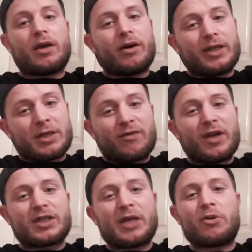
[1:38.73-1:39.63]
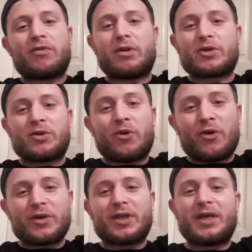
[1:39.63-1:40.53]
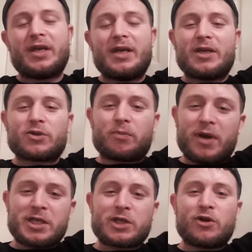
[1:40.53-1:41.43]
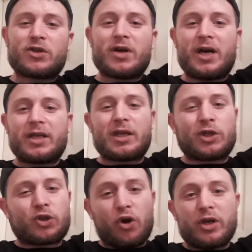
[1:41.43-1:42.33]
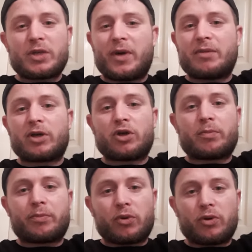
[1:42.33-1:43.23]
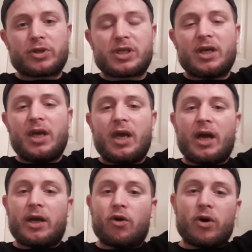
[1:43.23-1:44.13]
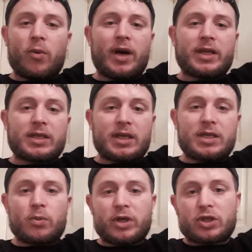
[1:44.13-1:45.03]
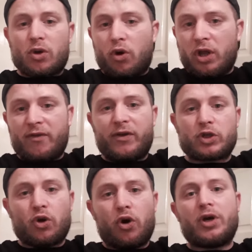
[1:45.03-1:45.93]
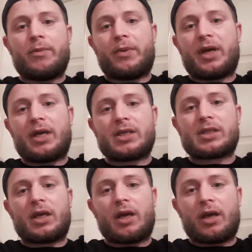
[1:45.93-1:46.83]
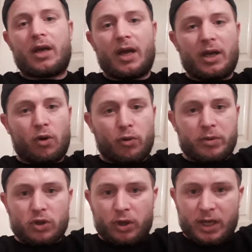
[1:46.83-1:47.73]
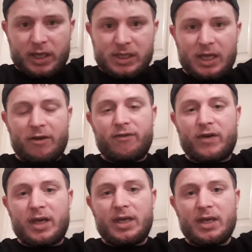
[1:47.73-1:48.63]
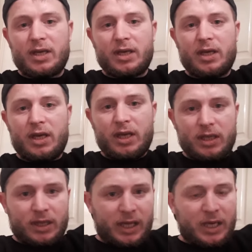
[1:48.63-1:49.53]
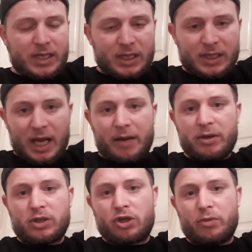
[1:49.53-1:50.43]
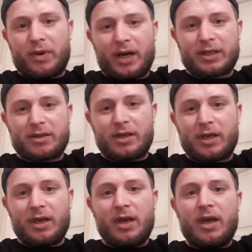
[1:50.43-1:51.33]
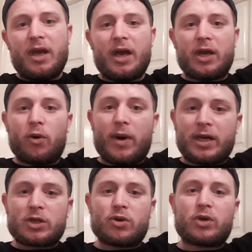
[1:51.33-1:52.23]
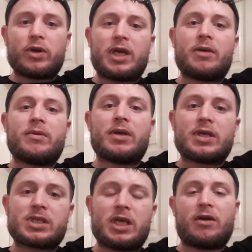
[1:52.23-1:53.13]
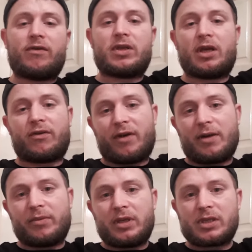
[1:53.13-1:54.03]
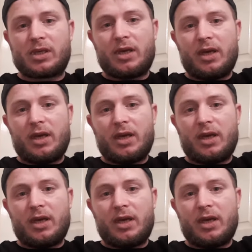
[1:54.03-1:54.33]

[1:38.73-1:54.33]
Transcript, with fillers: I like his FaceTime off when he was on holiday, so Ben's a good lad, Donny's one of my good bros, and all I want today is wish all the fighters all the best, and I hope he's all here a safe fight, none damaged too badly, and I want he's all to safe to his families